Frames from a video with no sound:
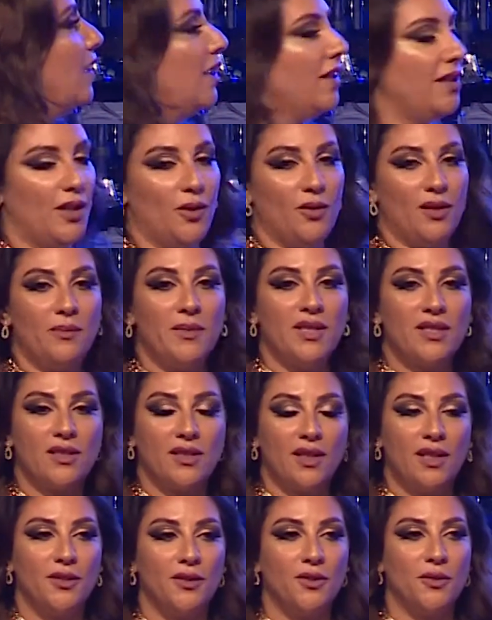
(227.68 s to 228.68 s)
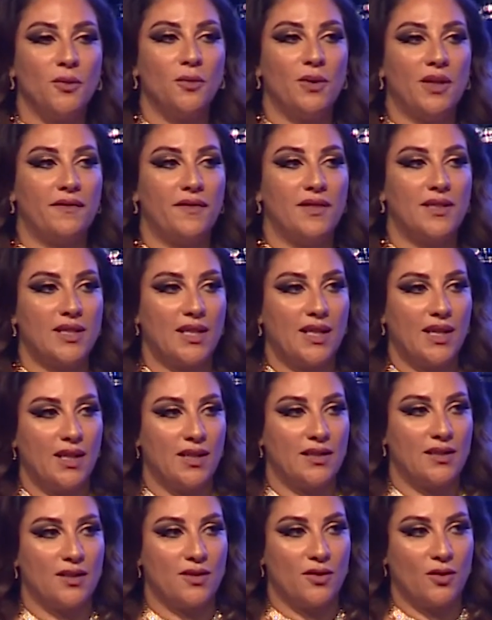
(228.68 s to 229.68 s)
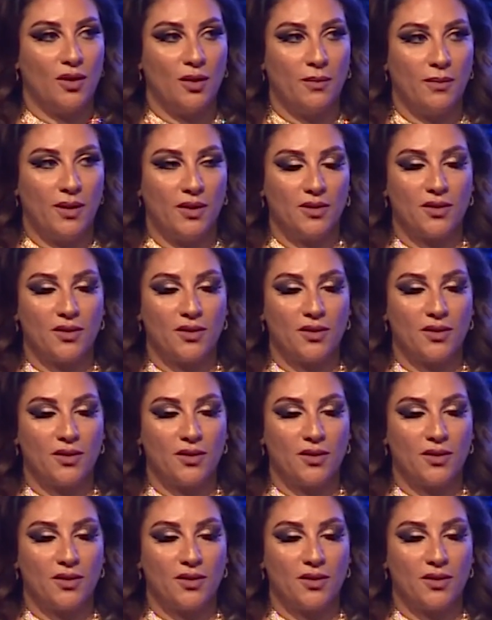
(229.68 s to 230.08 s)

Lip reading: Now, let me tell you what Fintech Galaxy is all about,